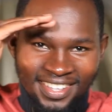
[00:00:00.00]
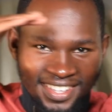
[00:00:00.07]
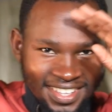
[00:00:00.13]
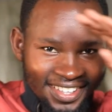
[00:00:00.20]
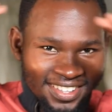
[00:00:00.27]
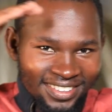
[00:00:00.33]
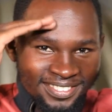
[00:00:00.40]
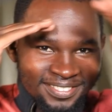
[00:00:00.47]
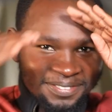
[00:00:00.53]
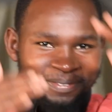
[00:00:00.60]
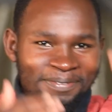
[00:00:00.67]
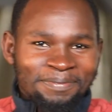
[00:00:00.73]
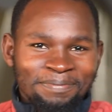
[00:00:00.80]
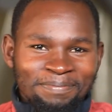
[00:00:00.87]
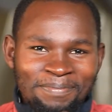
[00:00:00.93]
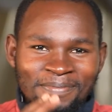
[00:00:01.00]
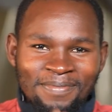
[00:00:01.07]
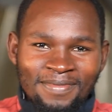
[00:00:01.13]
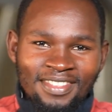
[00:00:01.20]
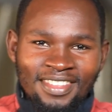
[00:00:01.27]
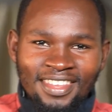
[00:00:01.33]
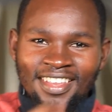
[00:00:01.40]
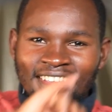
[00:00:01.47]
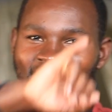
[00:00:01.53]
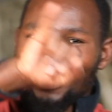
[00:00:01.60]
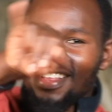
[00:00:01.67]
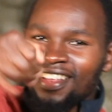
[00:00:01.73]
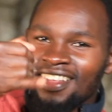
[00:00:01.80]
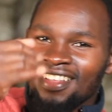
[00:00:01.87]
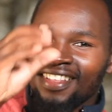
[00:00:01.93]
Hello, hello all.
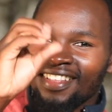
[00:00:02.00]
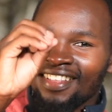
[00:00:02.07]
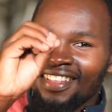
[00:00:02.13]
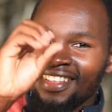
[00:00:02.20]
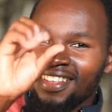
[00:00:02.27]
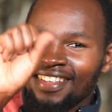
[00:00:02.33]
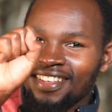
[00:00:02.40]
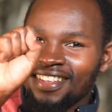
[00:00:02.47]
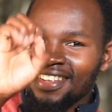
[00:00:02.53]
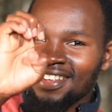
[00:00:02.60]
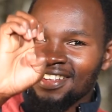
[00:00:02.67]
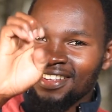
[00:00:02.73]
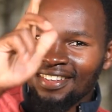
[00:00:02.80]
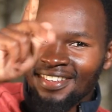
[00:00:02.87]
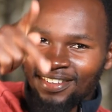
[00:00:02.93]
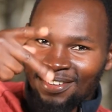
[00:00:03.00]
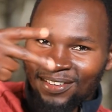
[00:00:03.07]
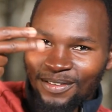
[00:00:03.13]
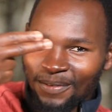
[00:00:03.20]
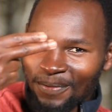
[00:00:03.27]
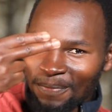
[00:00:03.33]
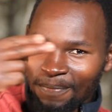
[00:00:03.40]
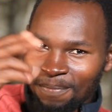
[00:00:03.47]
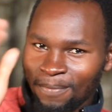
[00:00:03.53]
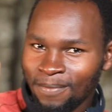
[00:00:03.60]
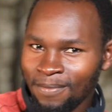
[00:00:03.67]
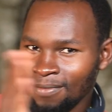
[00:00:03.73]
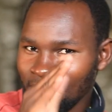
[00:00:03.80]
My name is Joseph